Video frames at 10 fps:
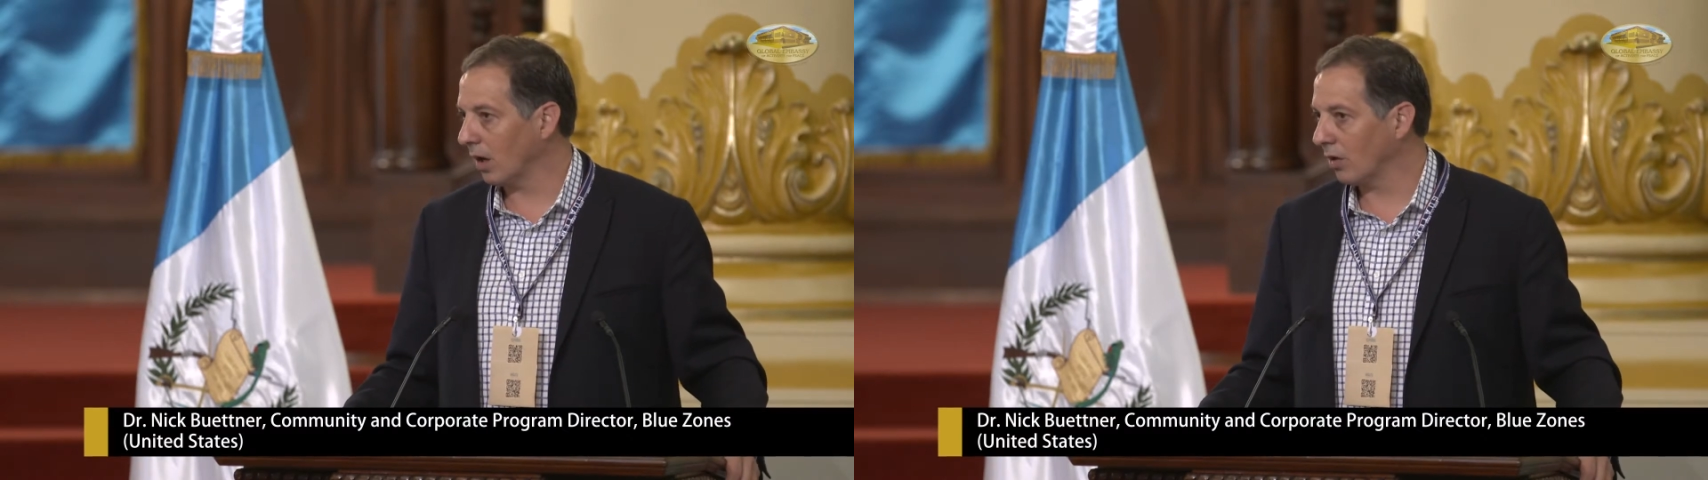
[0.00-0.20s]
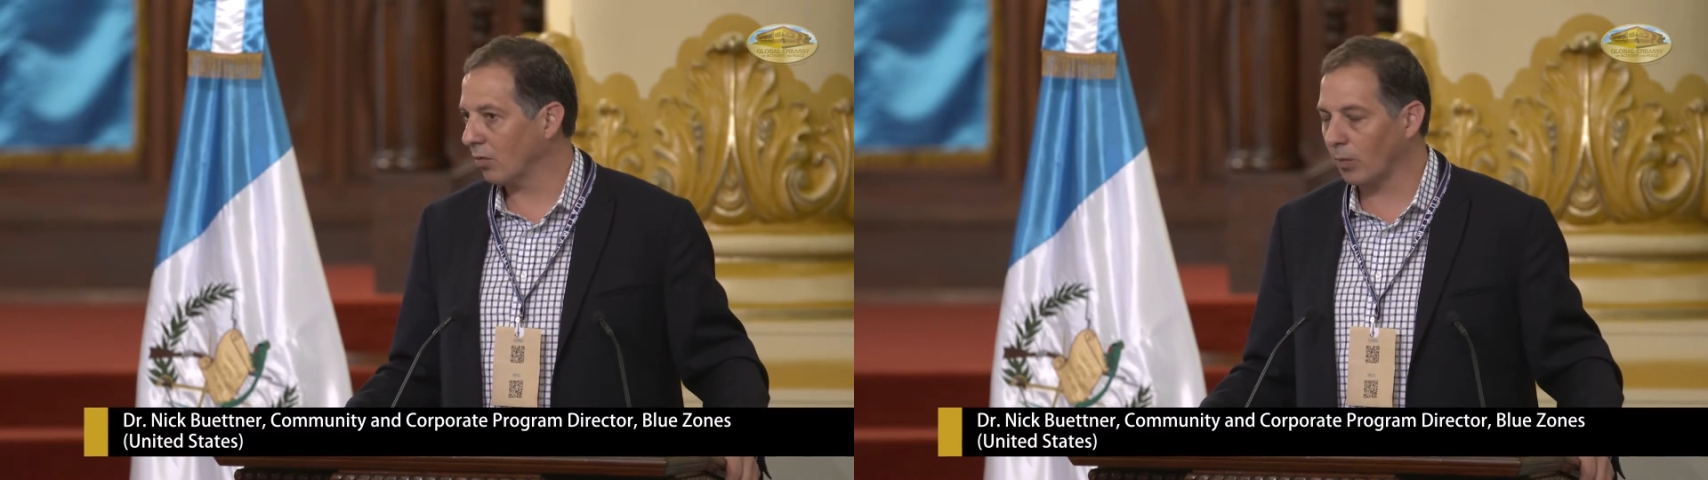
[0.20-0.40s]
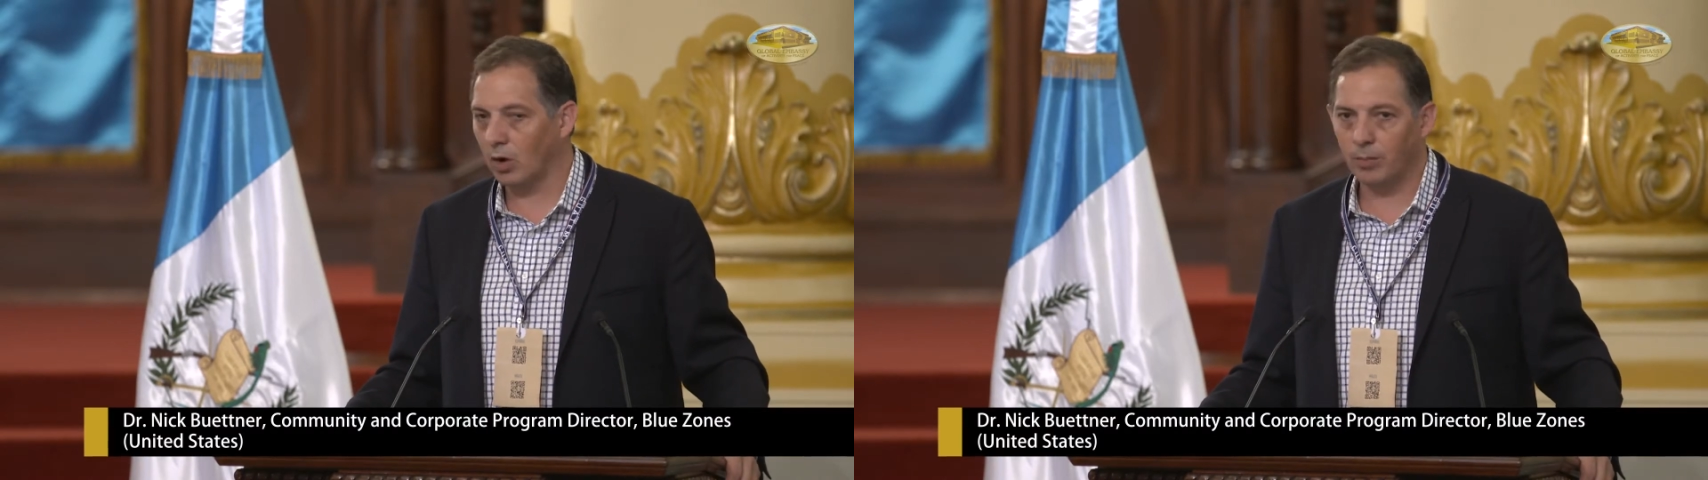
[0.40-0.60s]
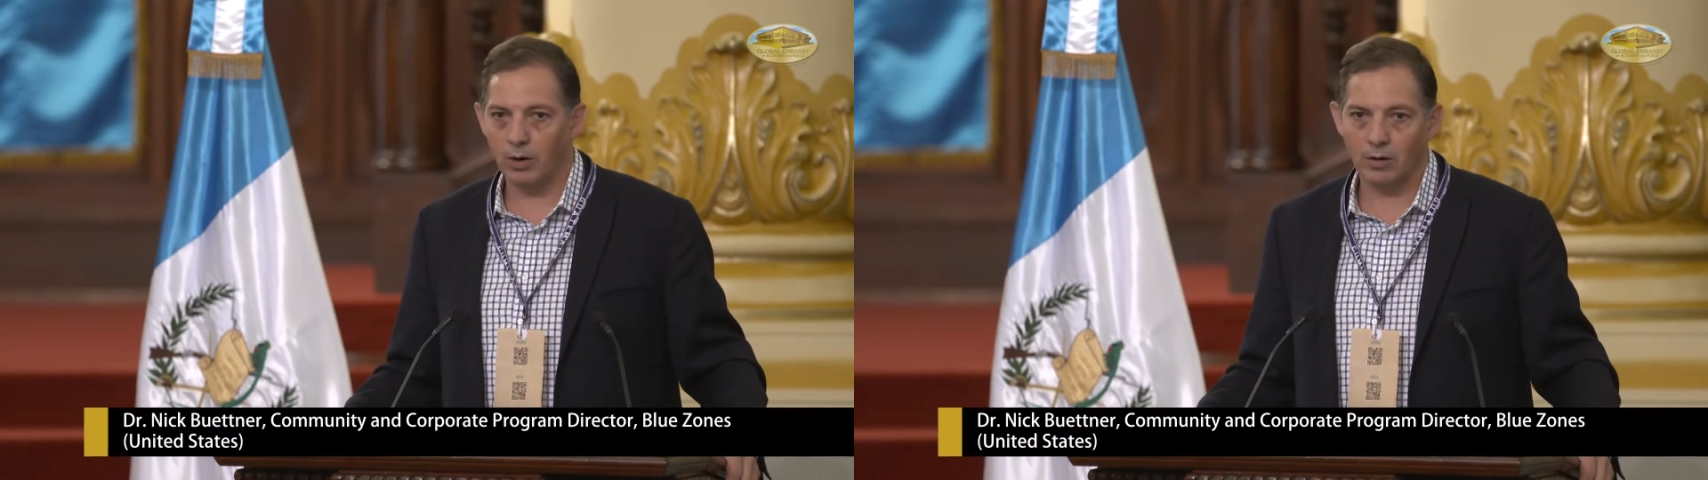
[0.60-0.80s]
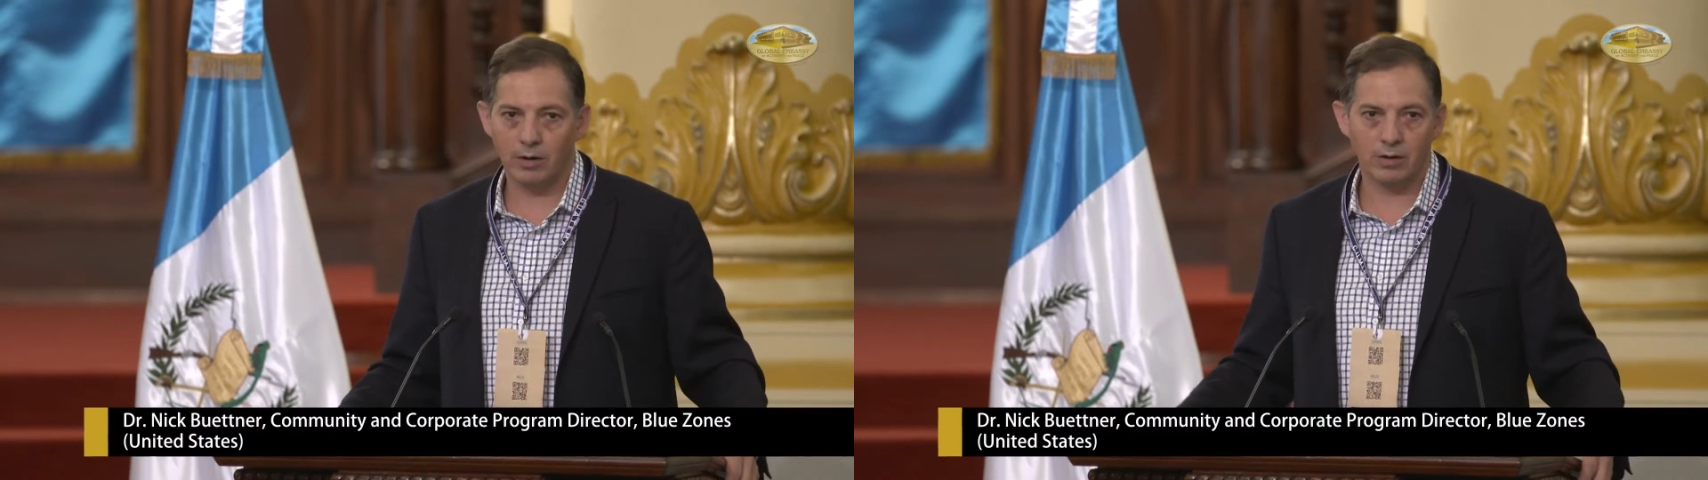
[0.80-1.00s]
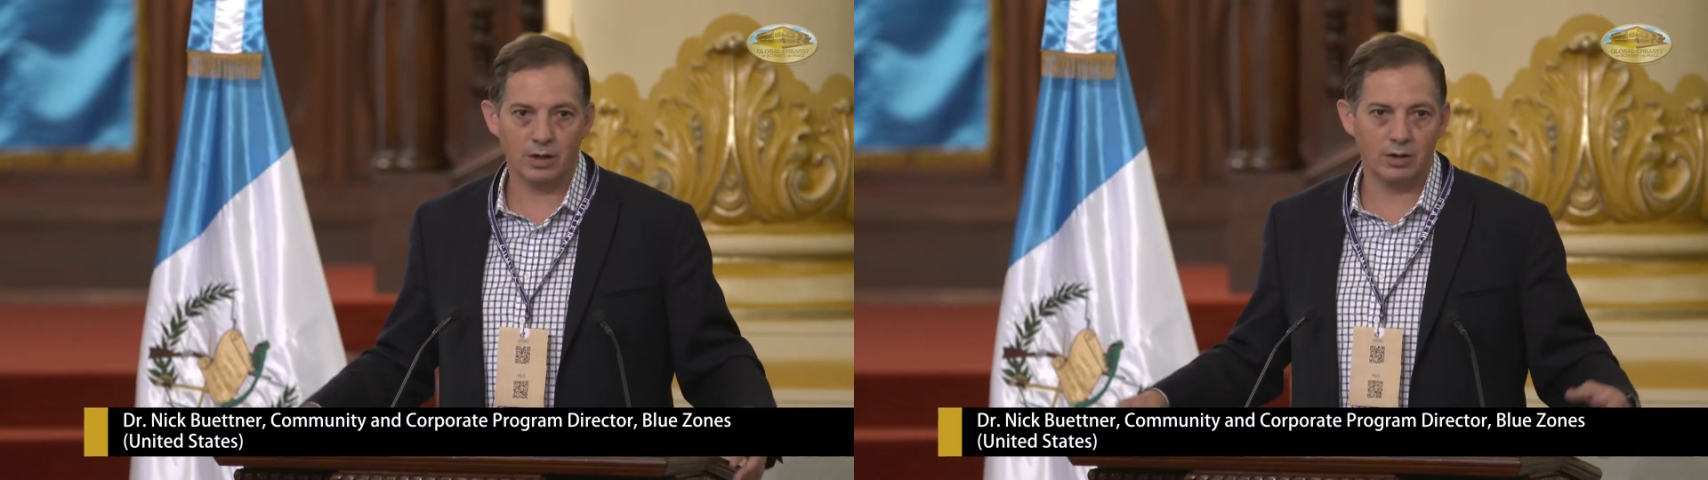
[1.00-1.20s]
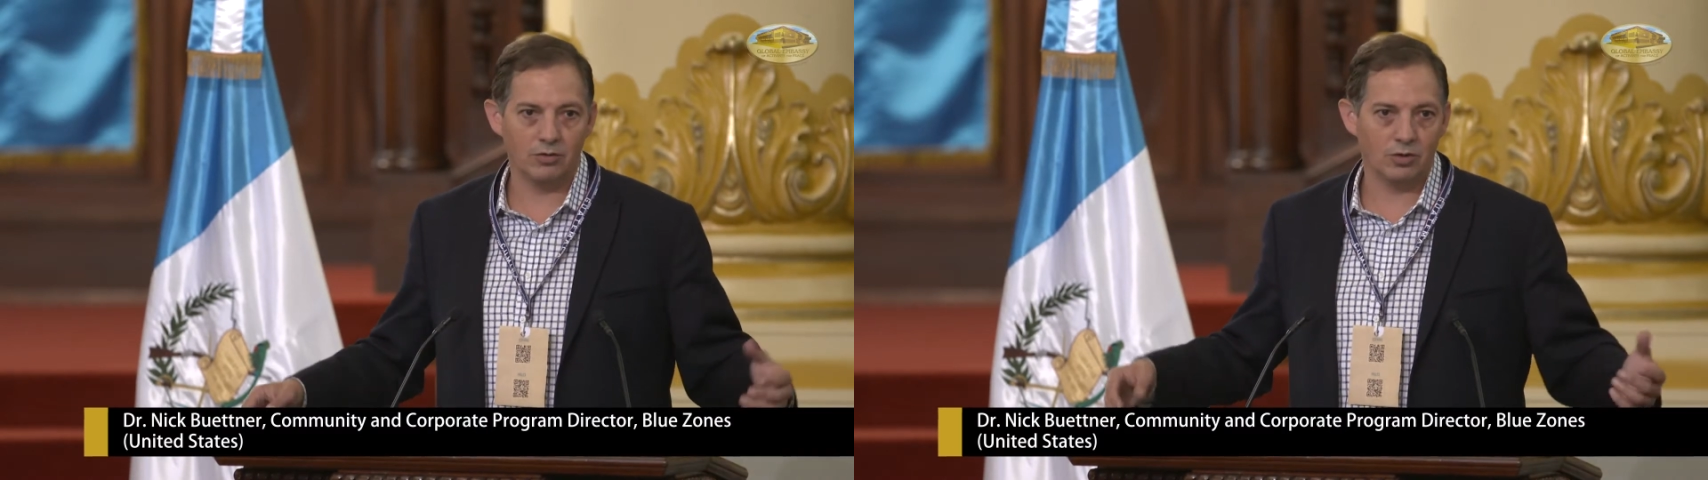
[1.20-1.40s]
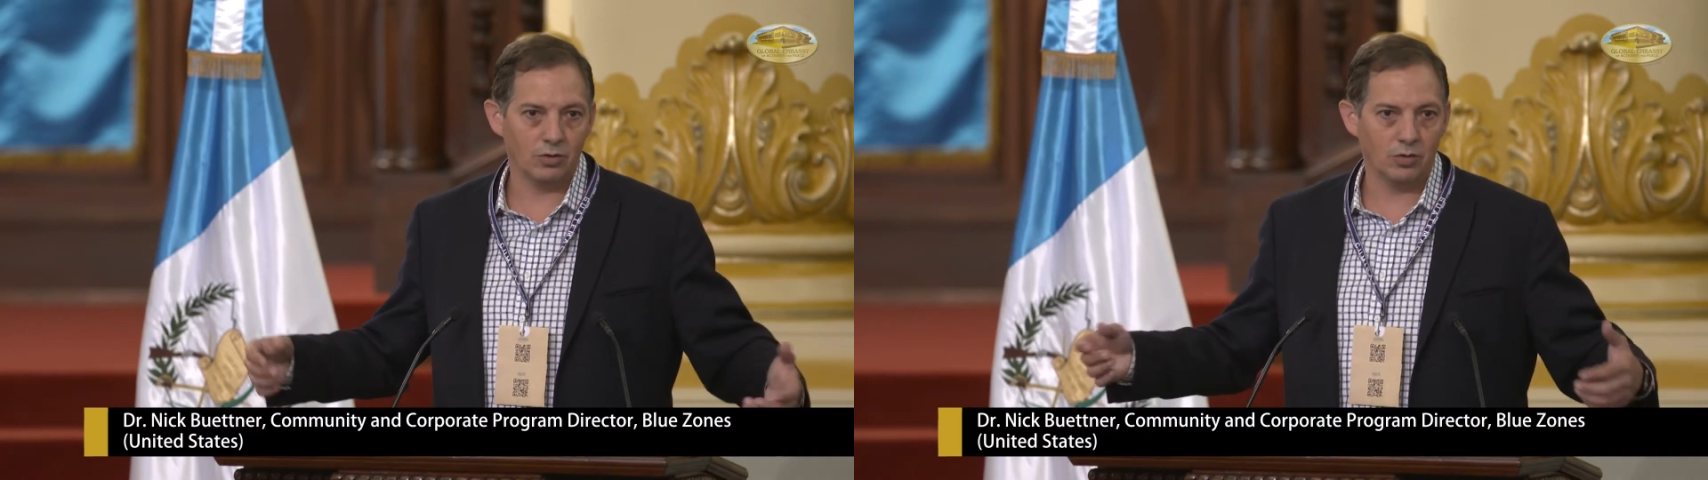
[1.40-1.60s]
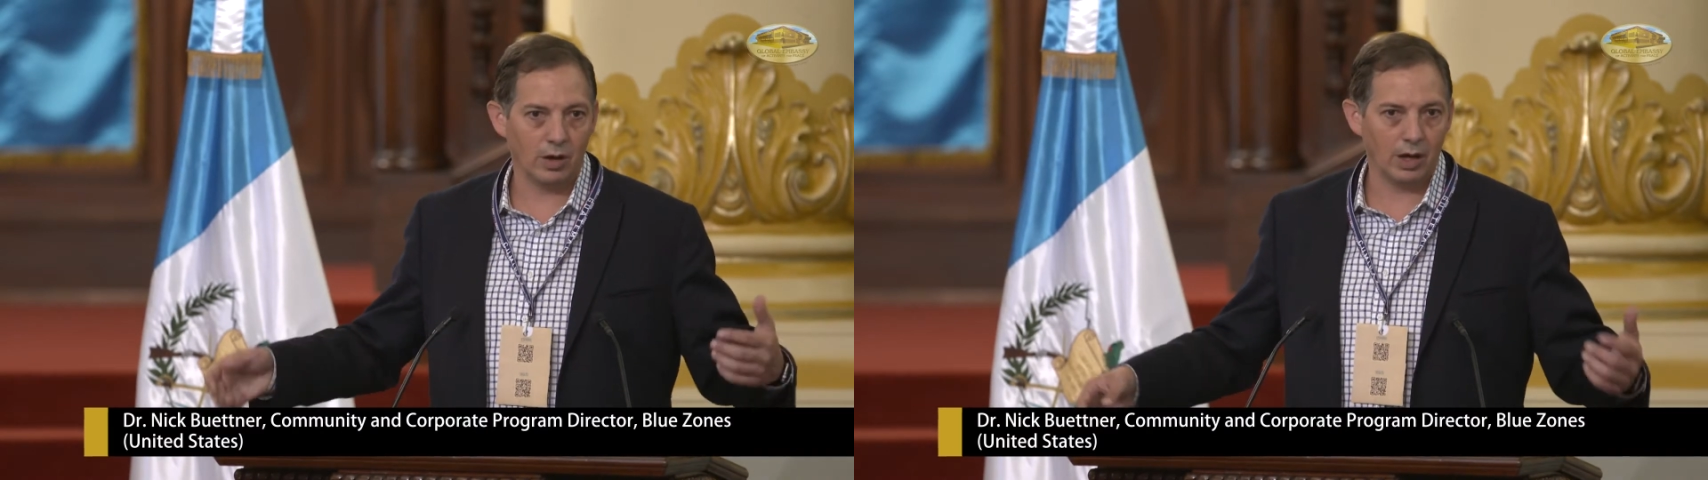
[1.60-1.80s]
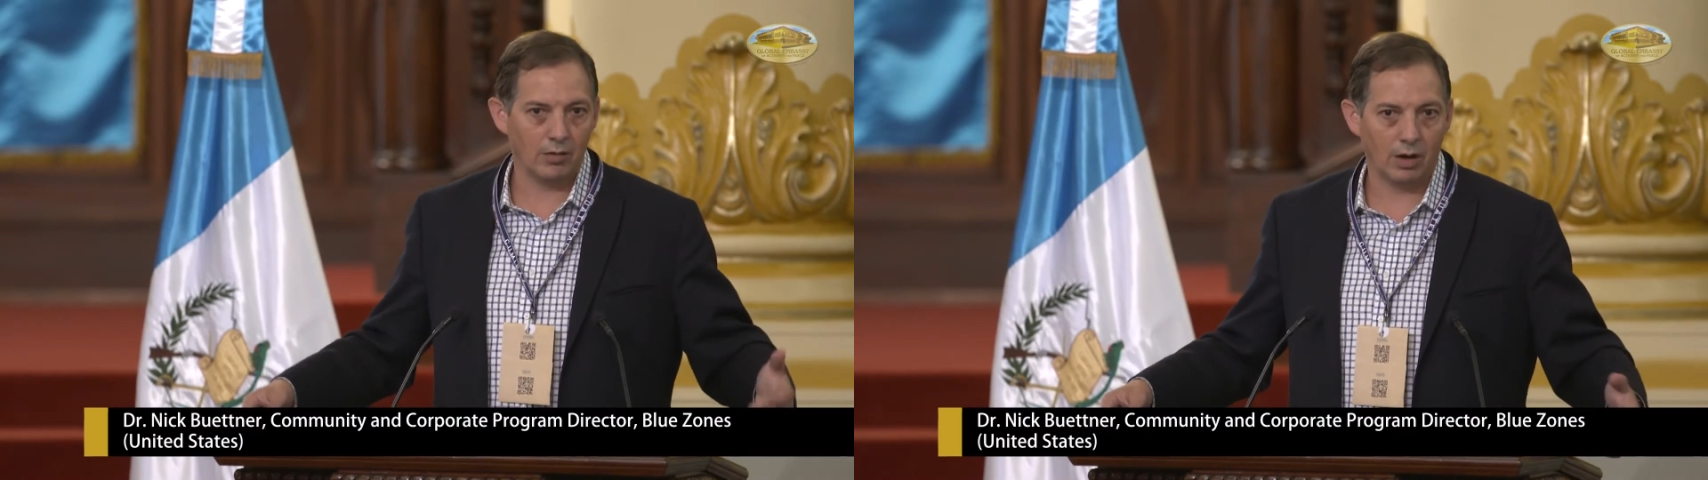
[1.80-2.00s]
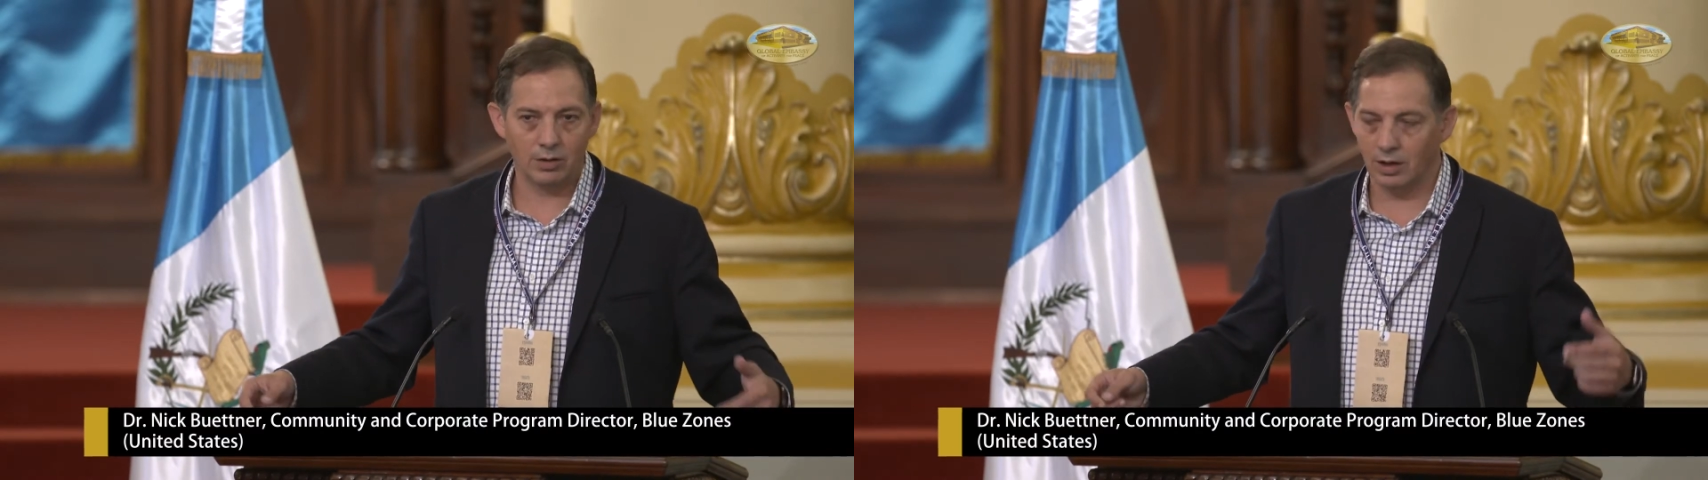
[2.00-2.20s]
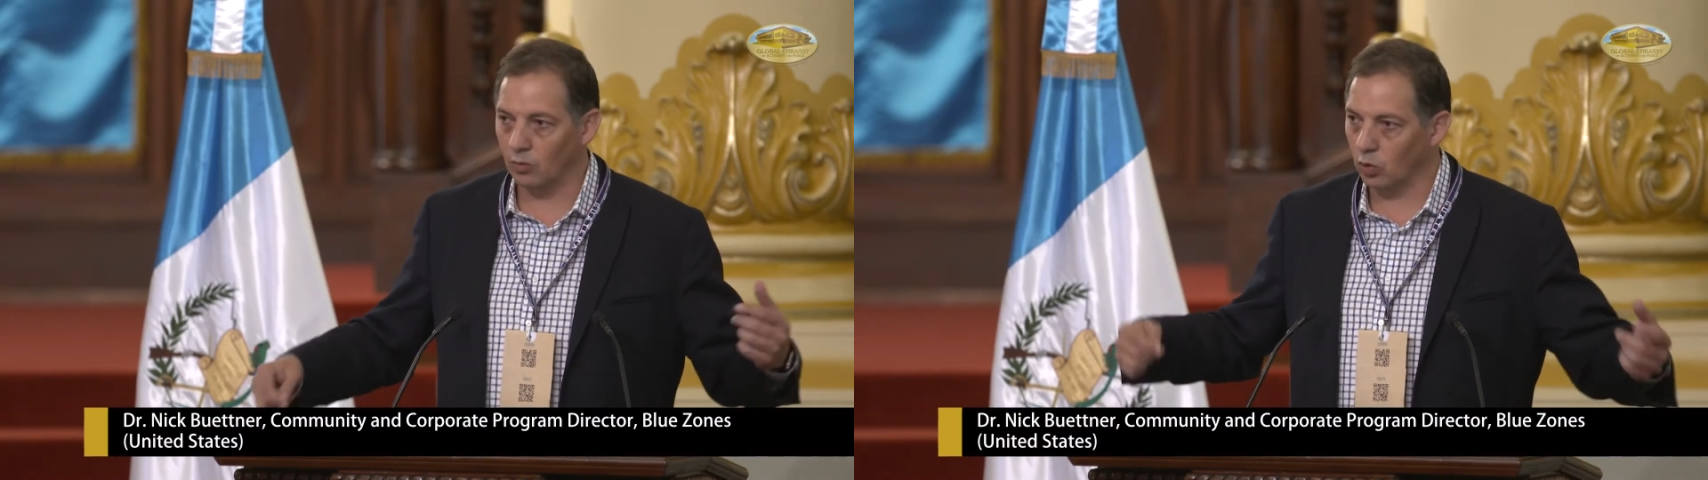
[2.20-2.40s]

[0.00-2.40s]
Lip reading: small part can